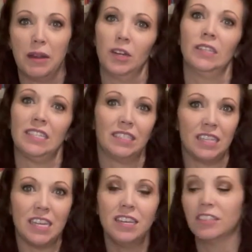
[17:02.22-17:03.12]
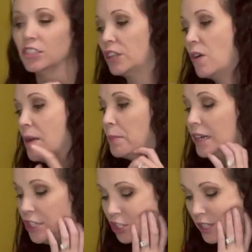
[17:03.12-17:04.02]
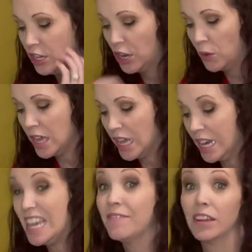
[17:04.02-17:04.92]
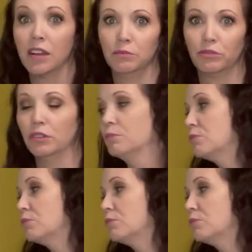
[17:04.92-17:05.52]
barely see. So I'm pretty sure that no ink had even come through.